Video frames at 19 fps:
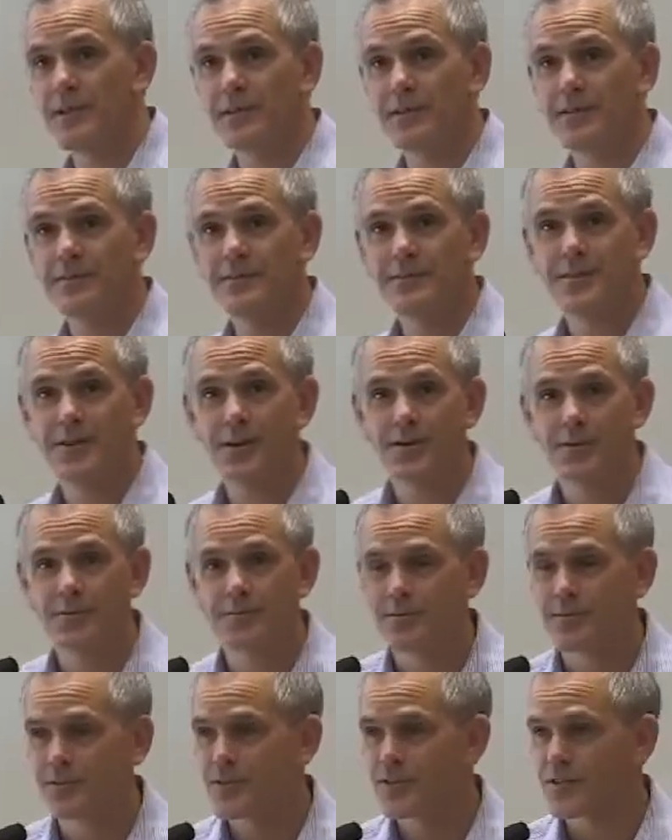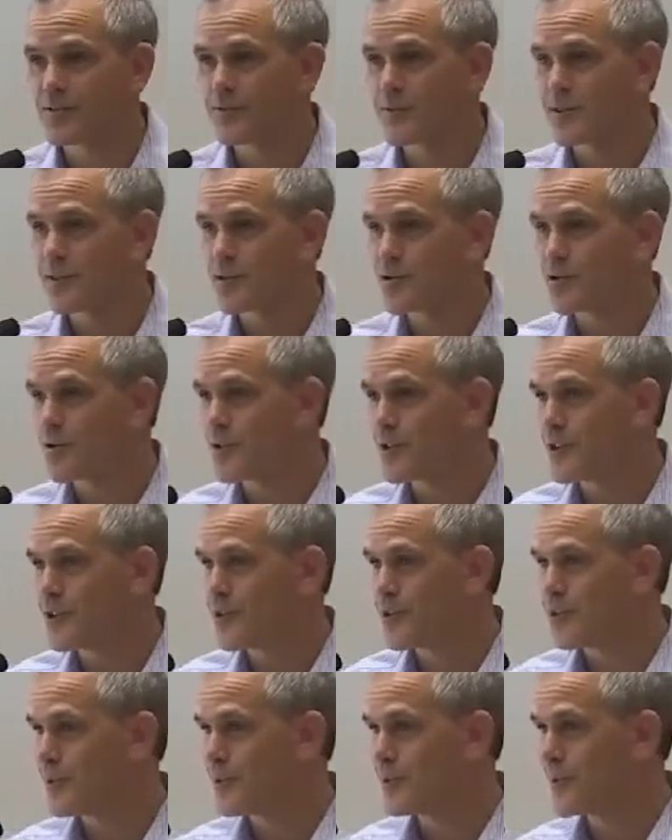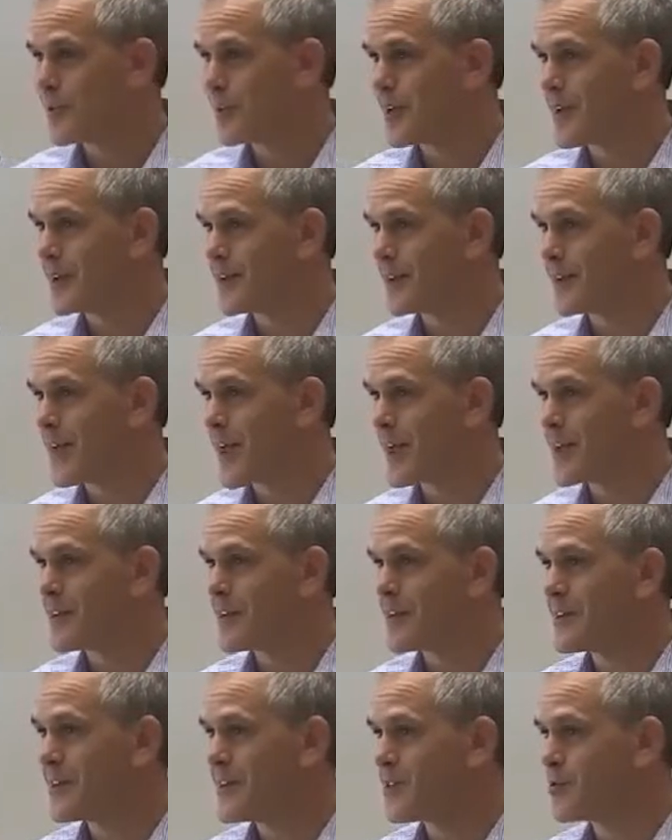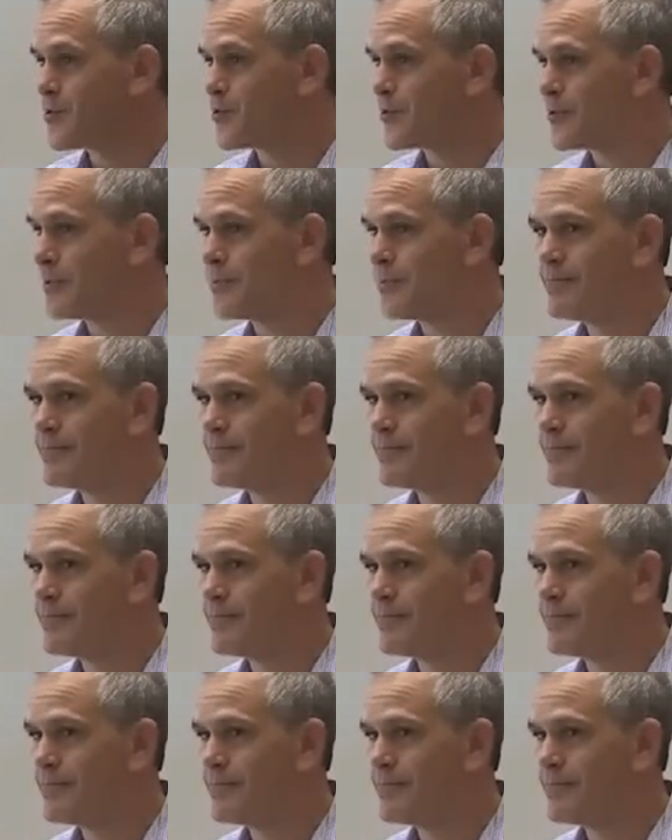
So just to reassure you that initial